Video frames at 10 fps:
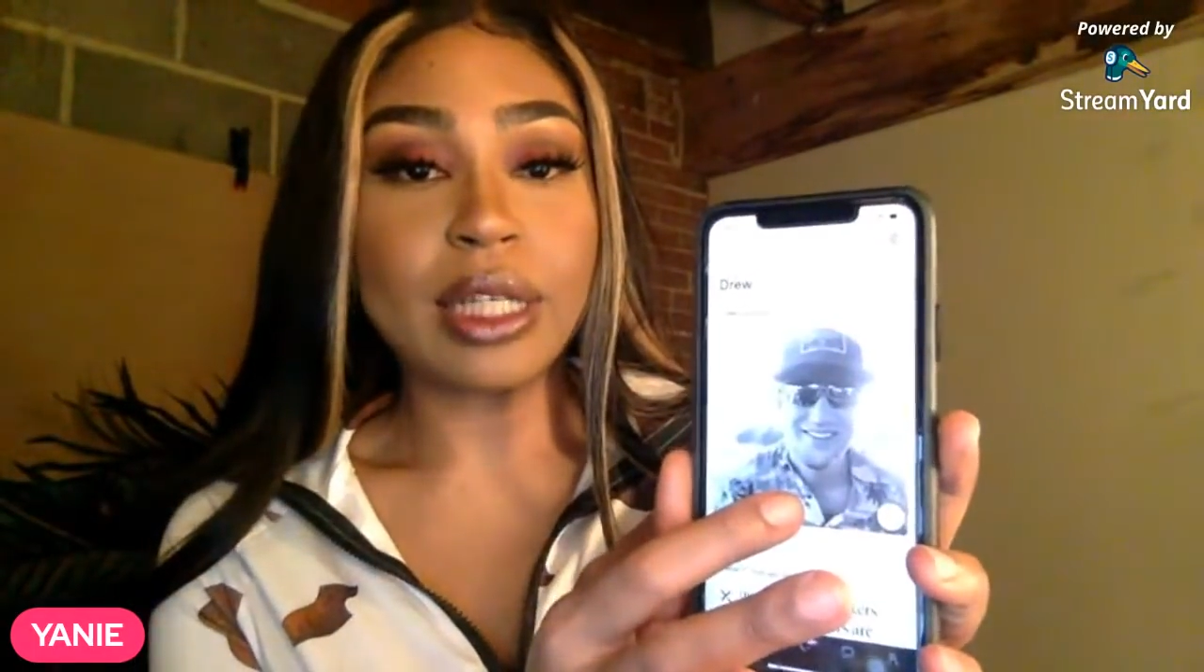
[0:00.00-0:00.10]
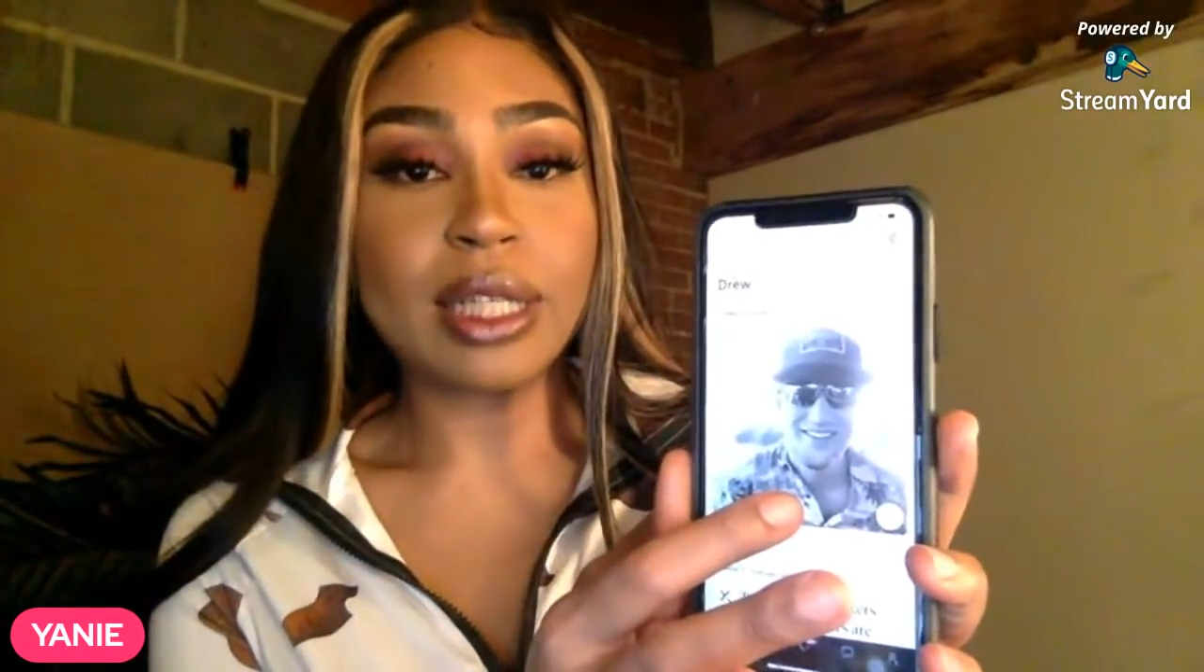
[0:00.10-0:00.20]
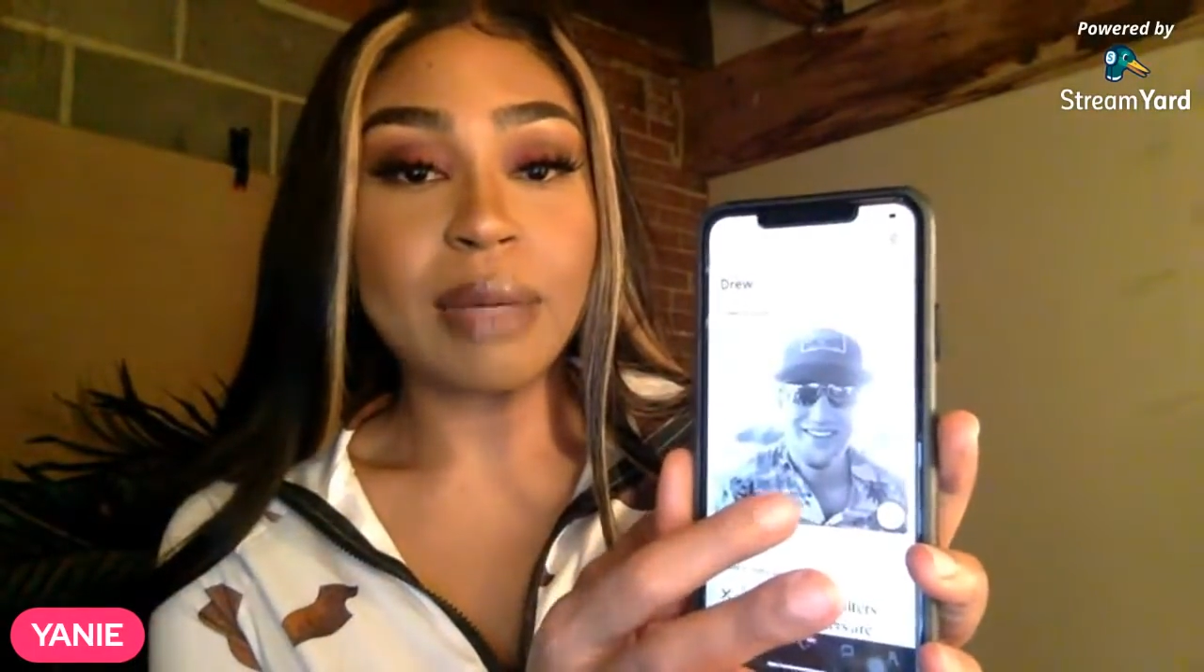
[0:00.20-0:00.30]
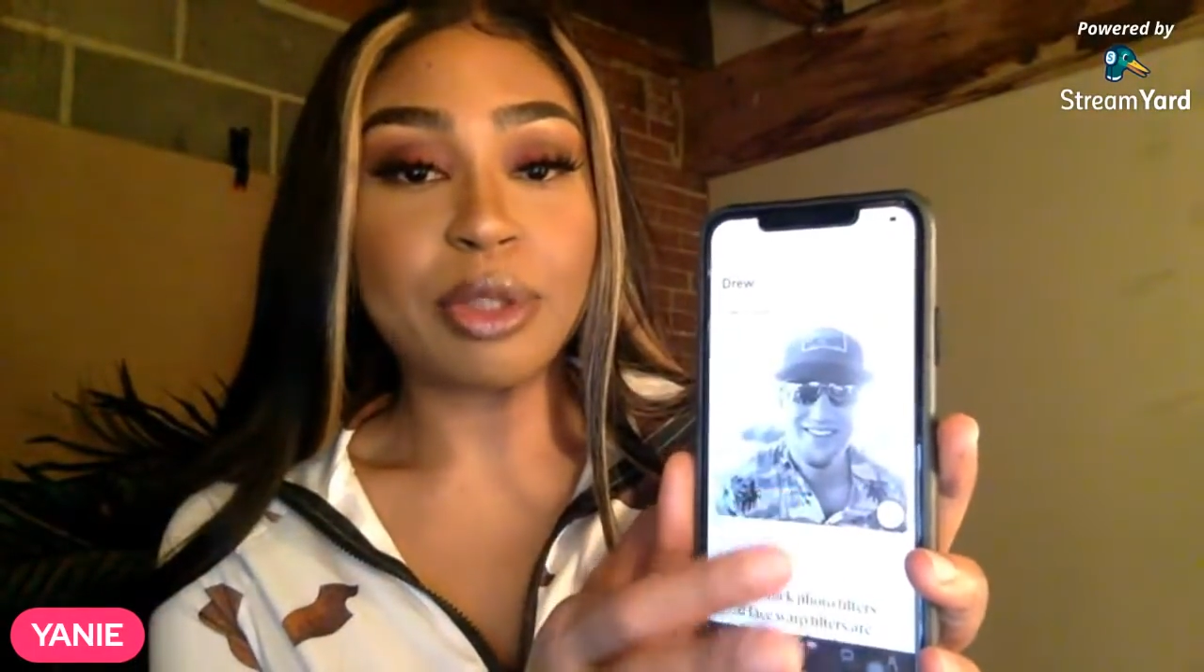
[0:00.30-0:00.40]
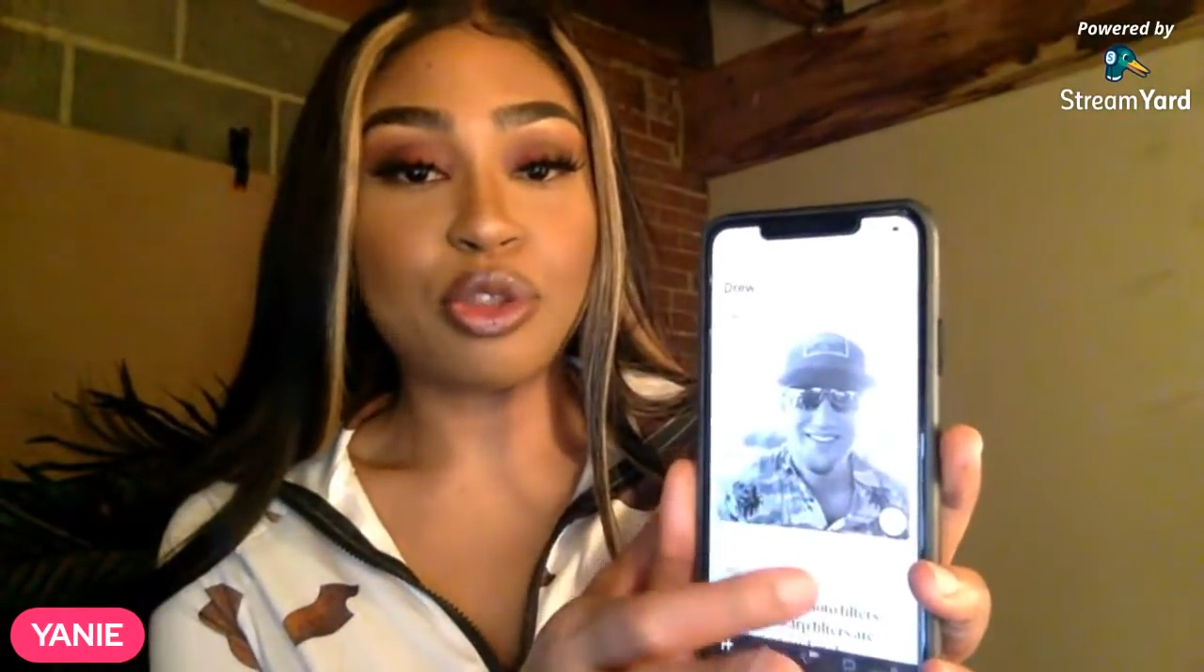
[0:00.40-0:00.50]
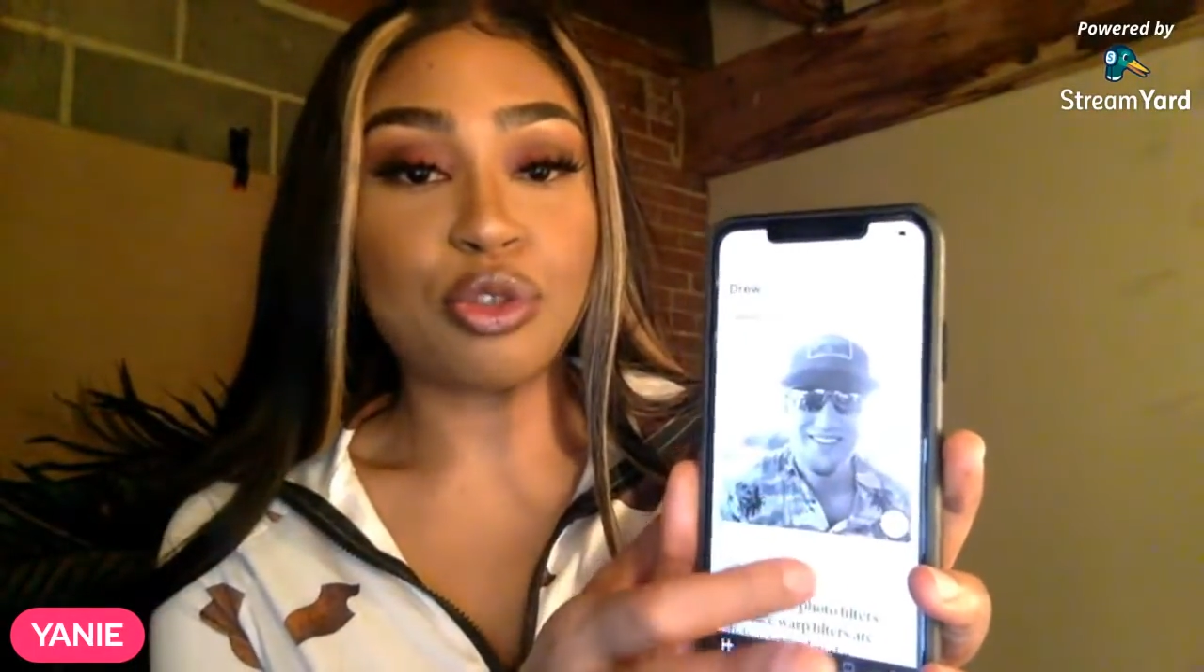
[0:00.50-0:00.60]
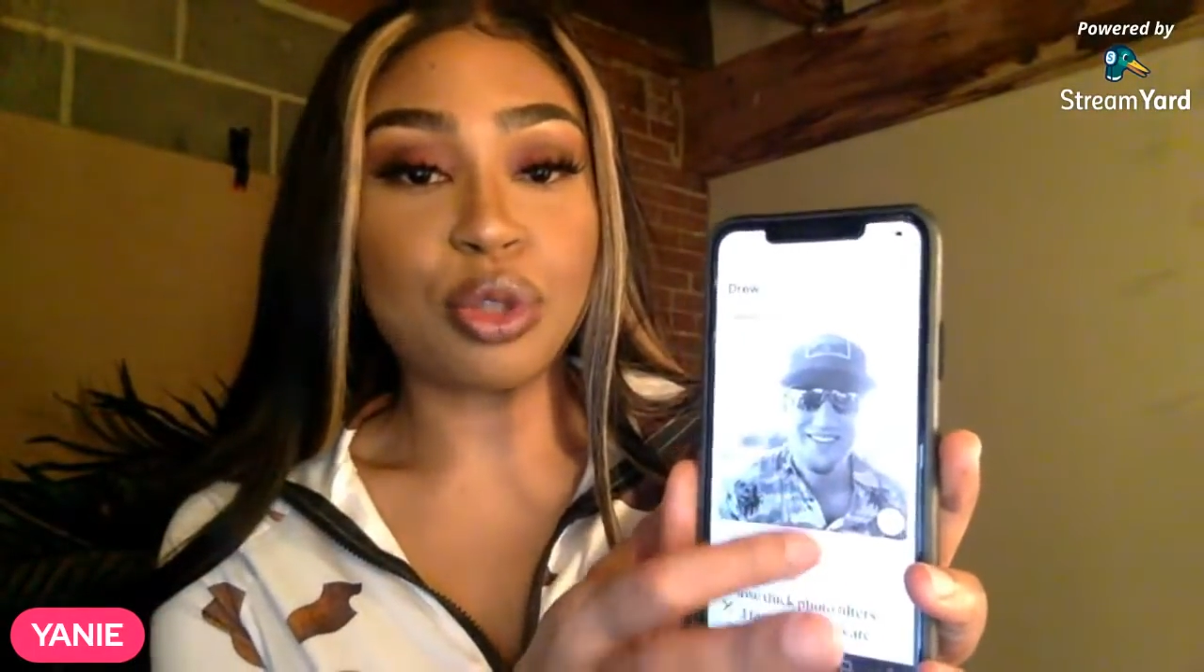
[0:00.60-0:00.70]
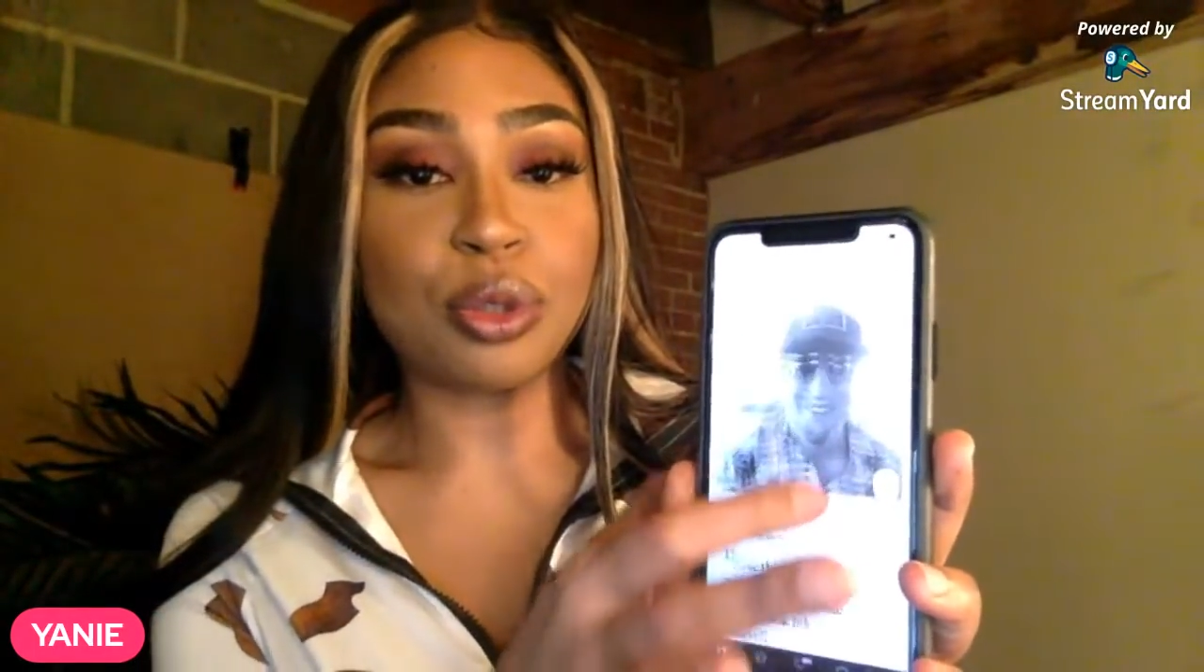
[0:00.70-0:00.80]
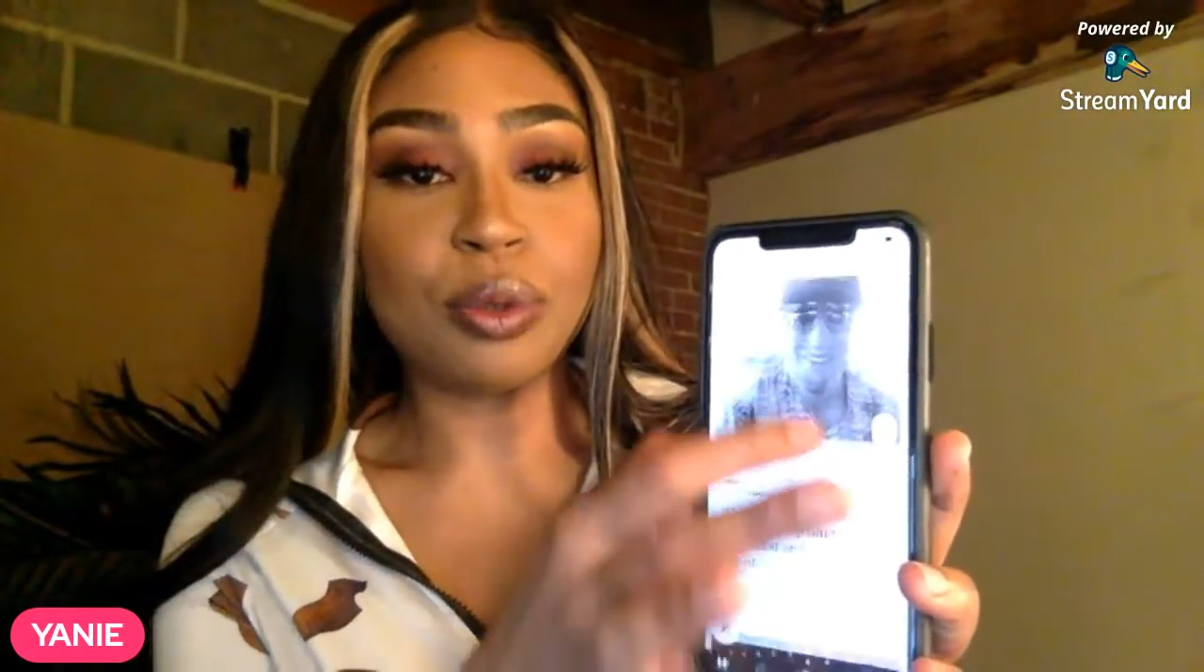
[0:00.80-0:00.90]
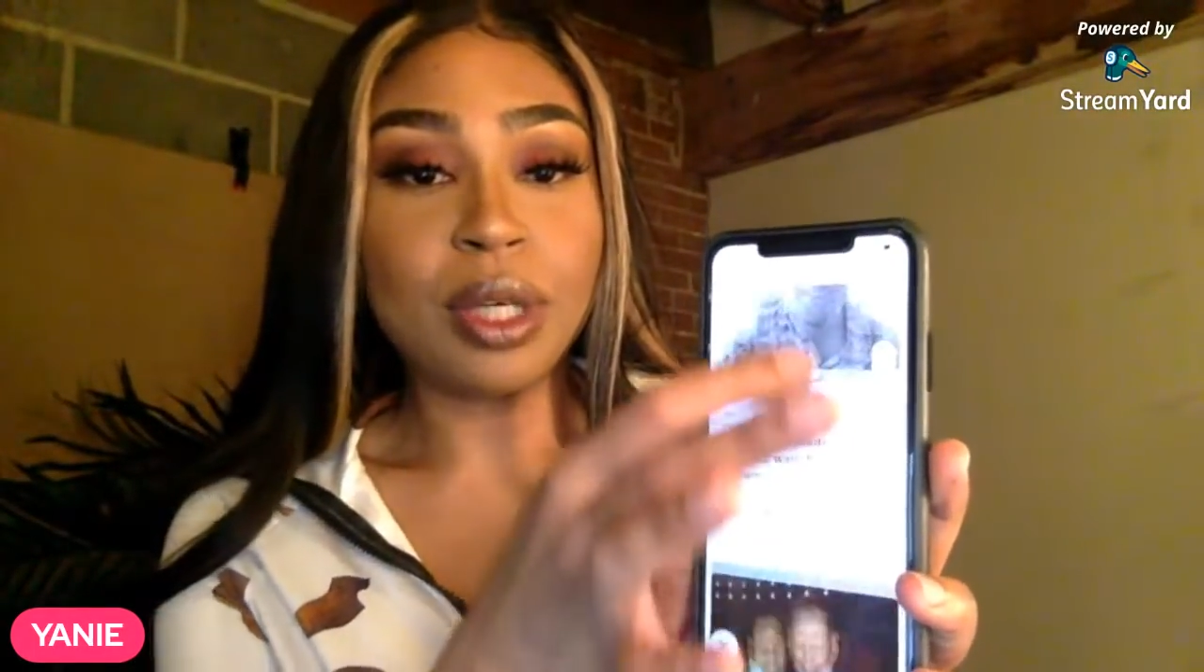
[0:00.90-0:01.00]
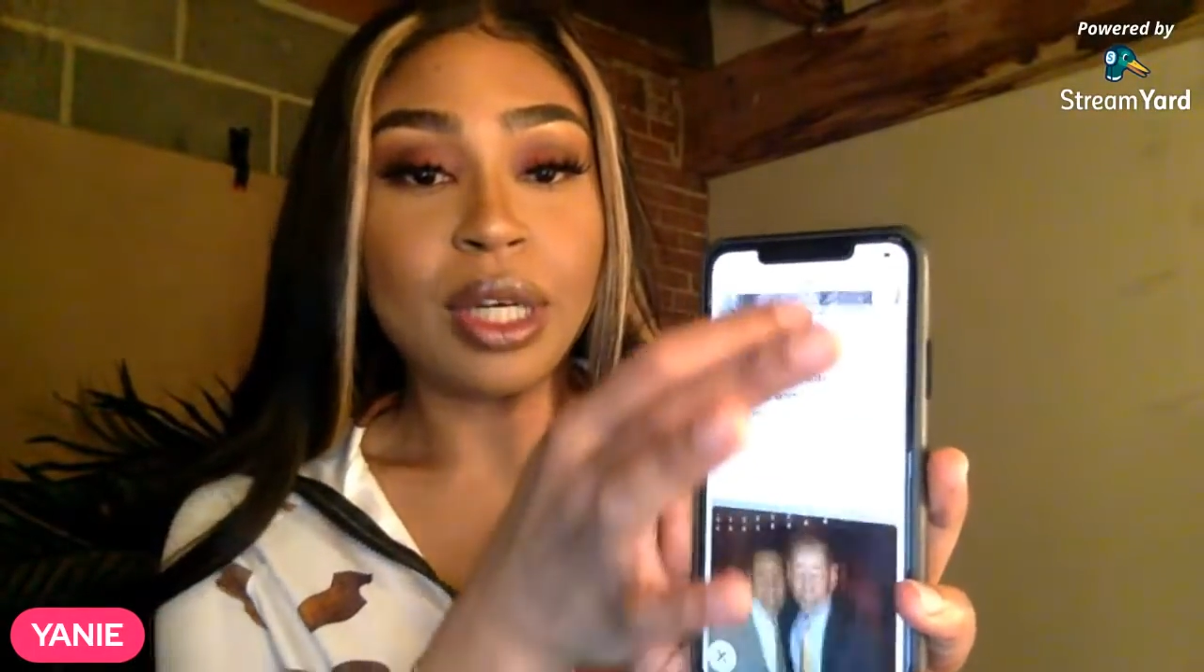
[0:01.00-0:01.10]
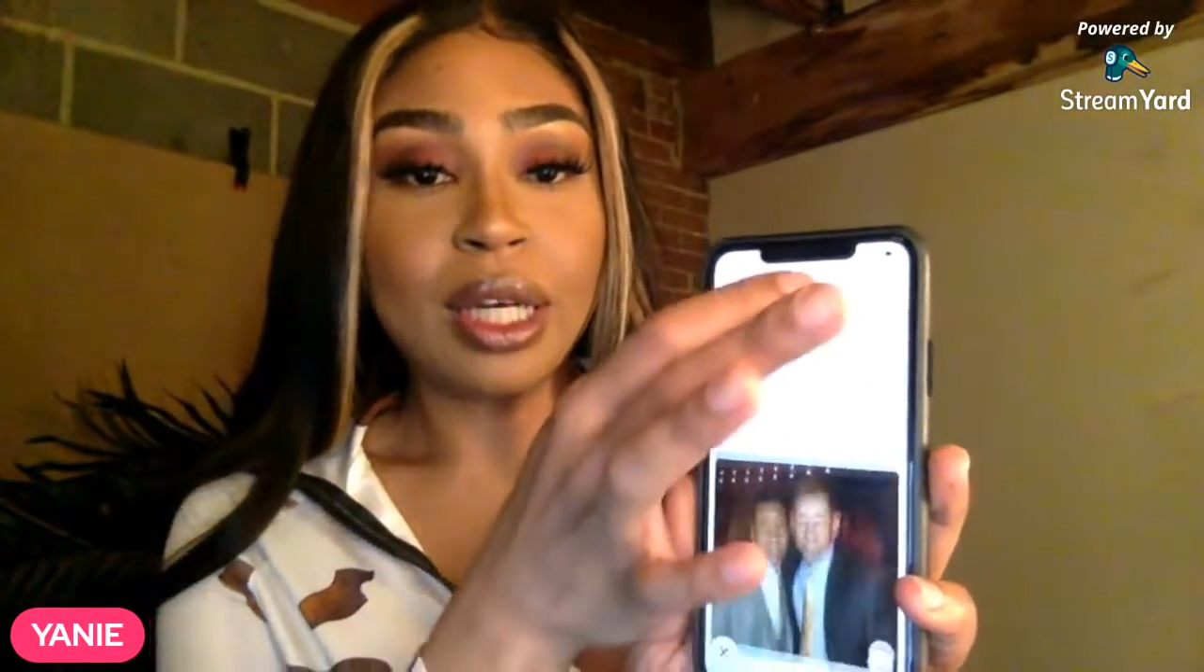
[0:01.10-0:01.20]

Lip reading: His name is Drew.